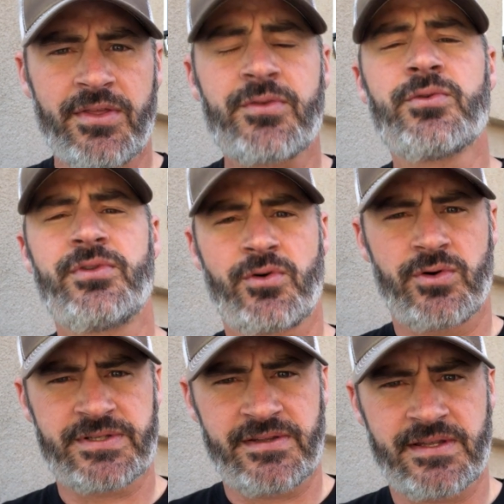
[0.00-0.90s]
through the
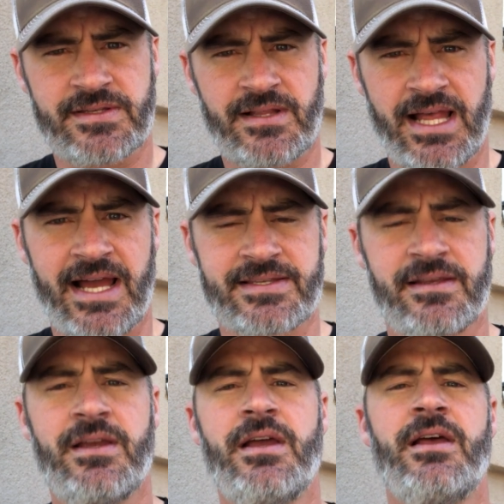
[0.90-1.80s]
course of this class.
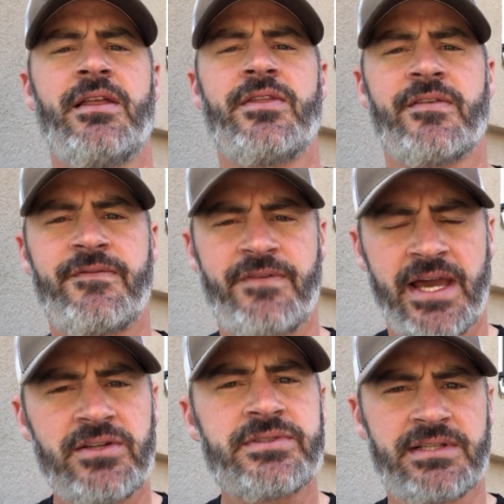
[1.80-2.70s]
The
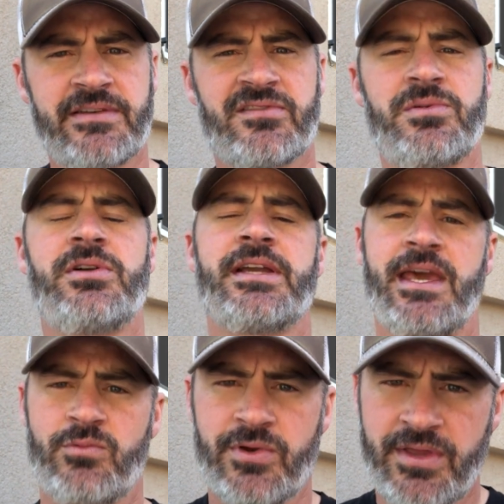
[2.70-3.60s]
final deliverable,
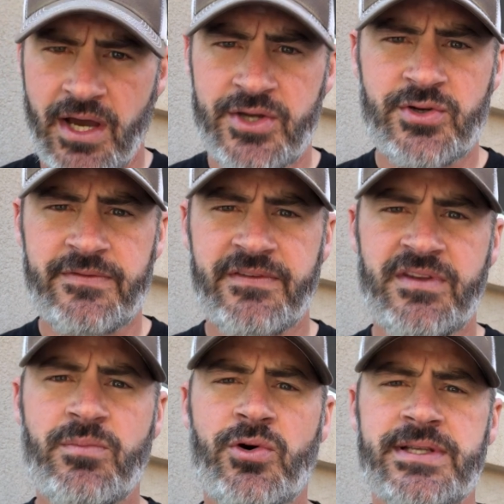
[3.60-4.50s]
again, worth
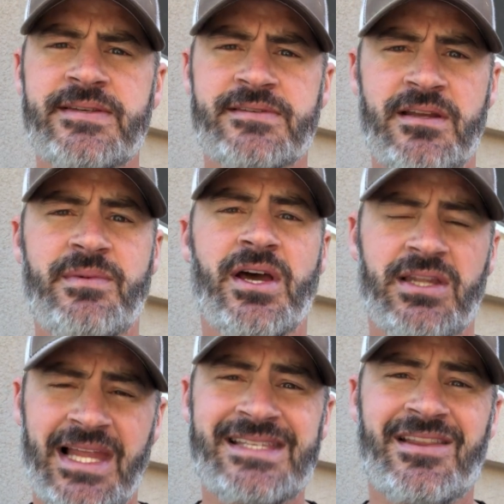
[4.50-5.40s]
150 points, is going to be
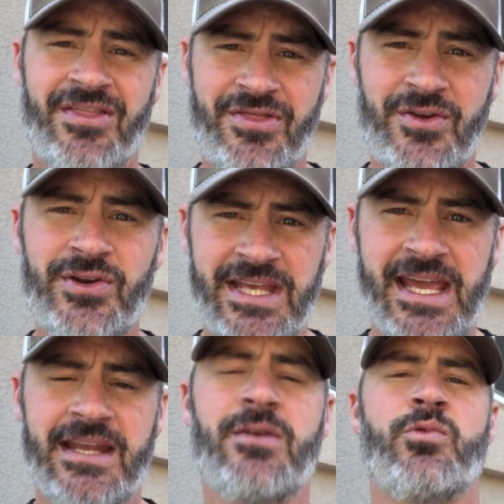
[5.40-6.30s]
on lesson
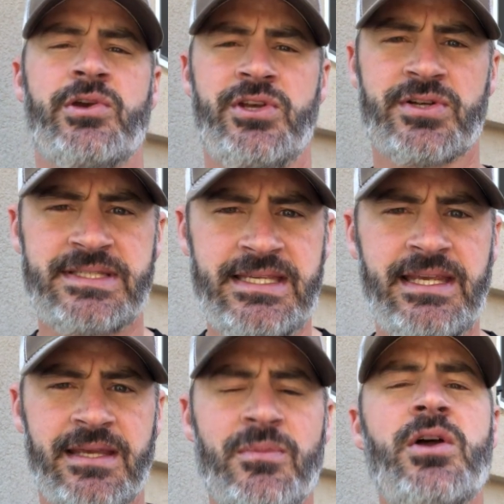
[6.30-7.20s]
38, where your
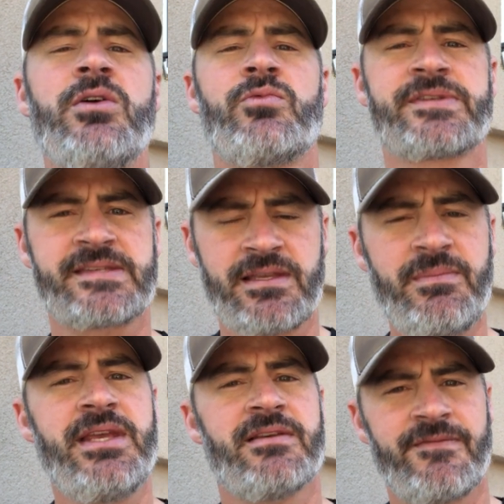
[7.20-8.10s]
team will send
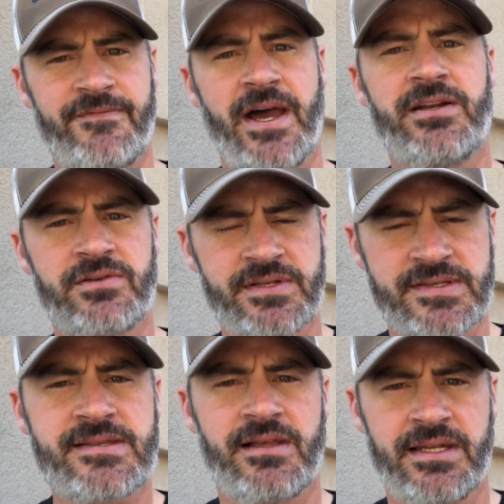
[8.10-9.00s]
me the final
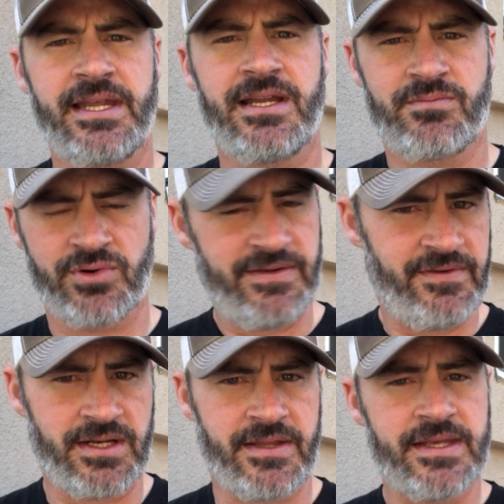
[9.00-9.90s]
consolidated
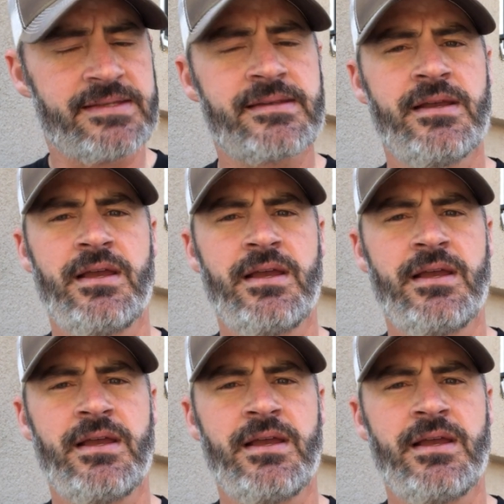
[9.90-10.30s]
briefing on this.